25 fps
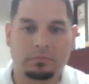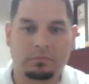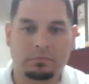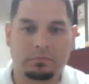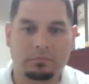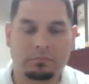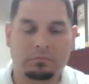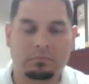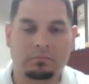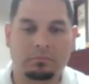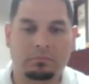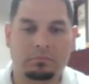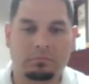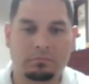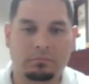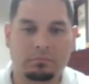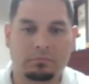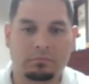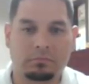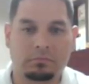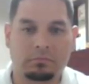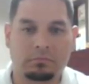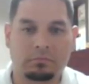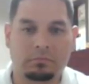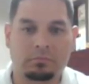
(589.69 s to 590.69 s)

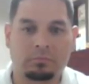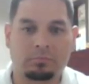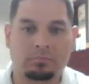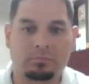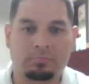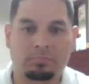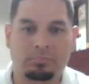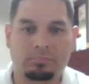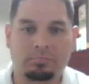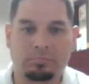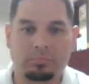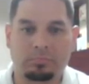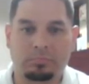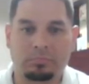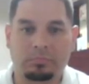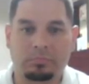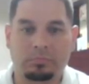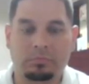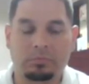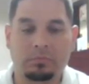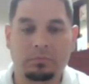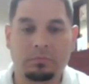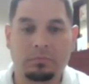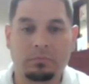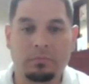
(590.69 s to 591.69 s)

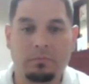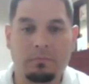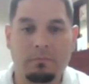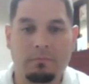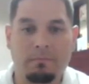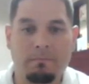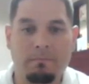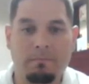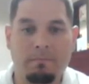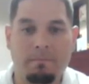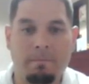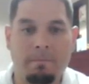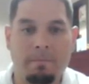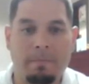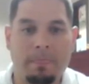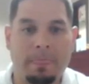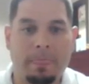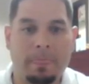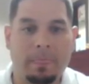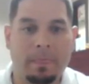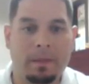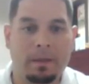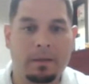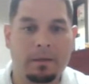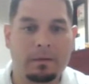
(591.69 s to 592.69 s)

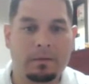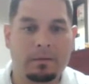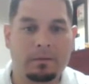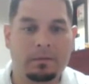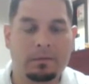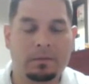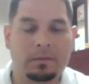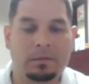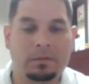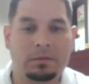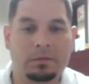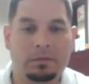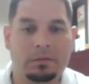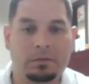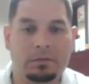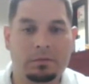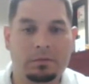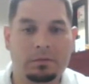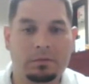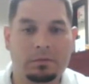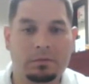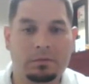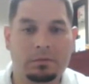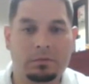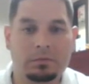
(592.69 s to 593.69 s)

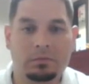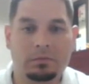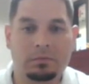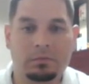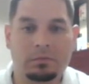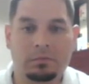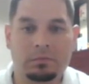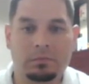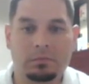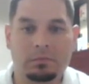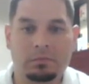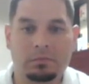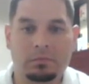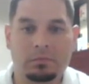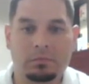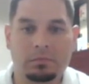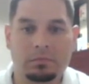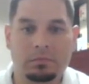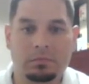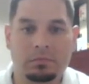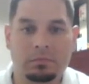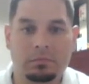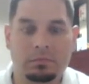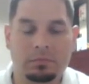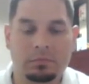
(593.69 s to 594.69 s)

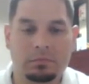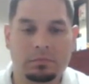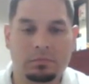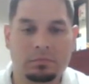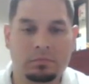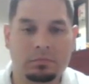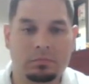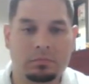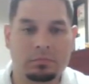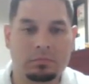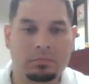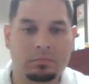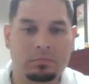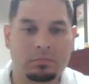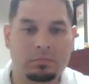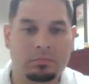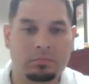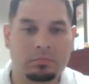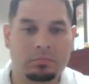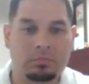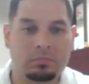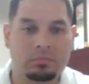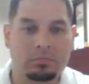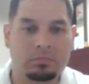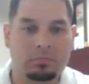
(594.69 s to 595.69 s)

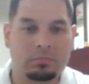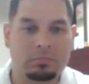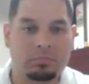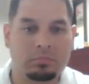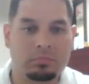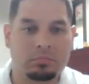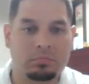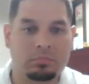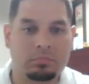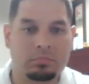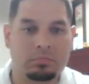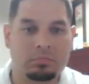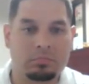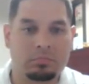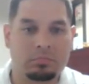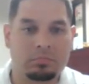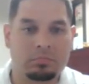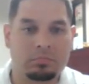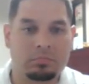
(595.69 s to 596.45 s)
This person isn't speaking.